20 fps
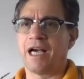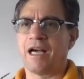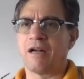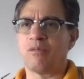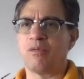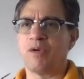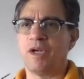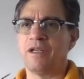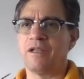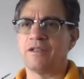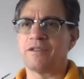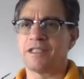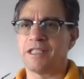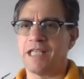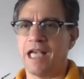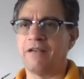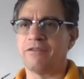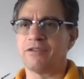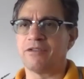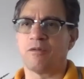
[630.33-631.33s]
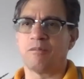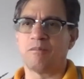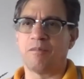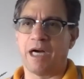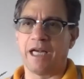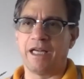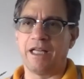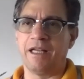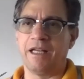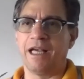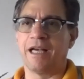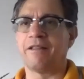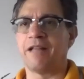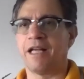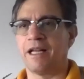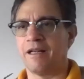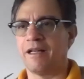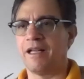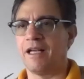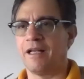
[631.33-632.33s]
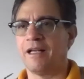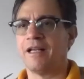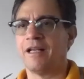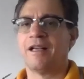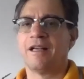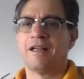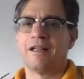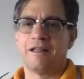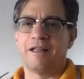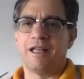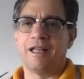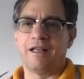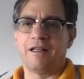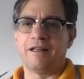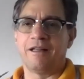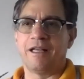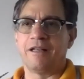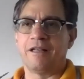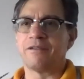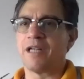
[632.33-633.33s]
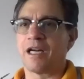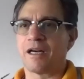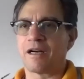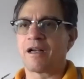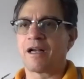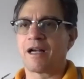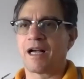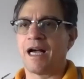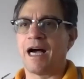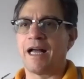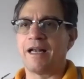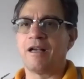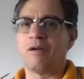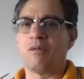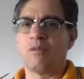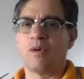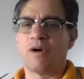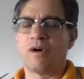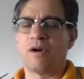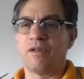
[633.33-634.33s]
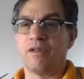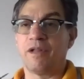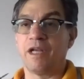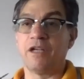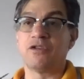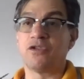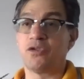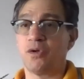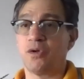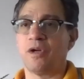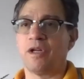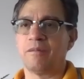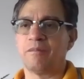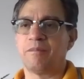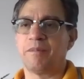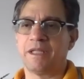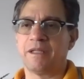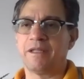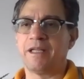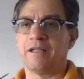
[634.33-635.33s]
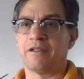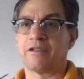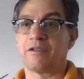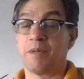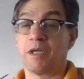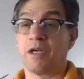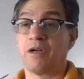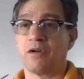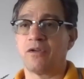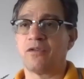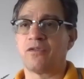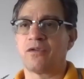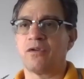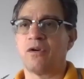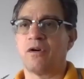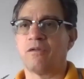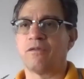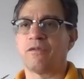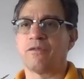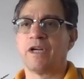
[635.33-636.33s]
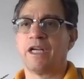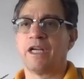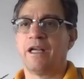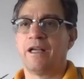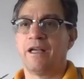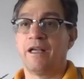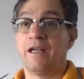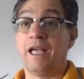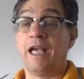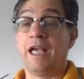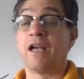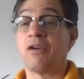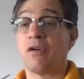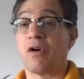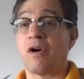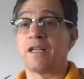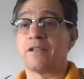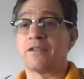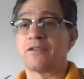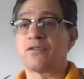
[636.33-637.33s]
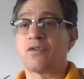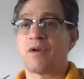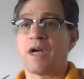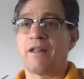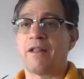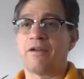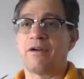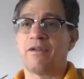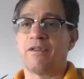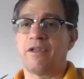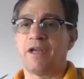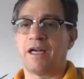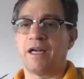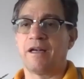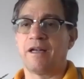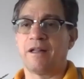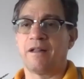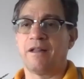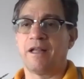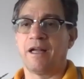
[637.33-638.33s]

Can we save some money? And then they start cutting where they shouldn't, but it's because of ignorance rather than